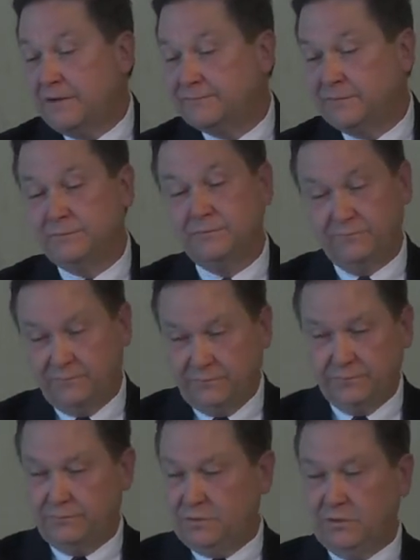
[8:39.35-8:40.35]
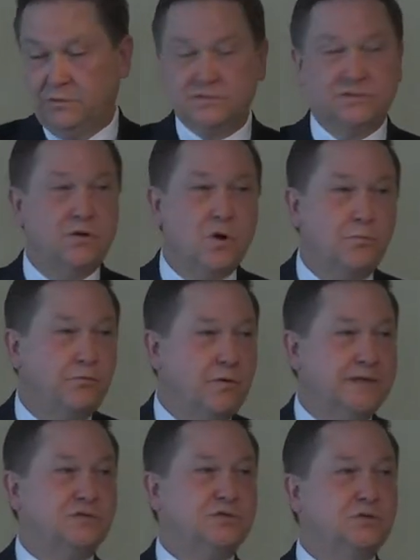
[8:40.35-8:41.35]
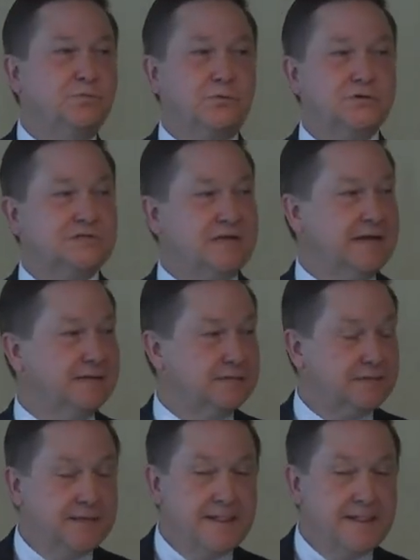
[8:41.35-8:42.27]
from 0.2%